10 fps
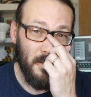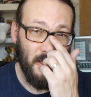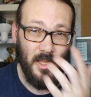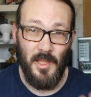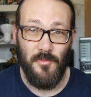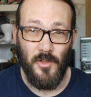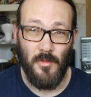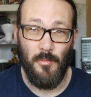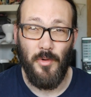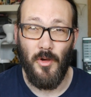if you
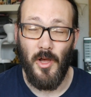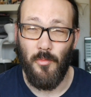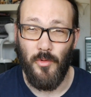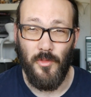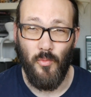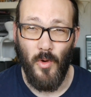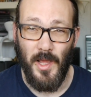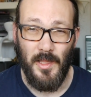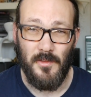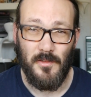can put up with the
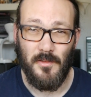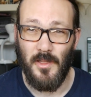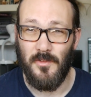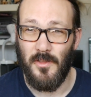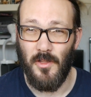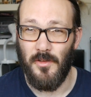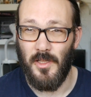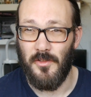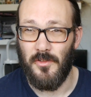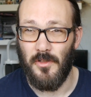weight. That's the only
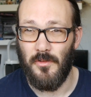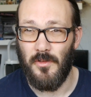issue.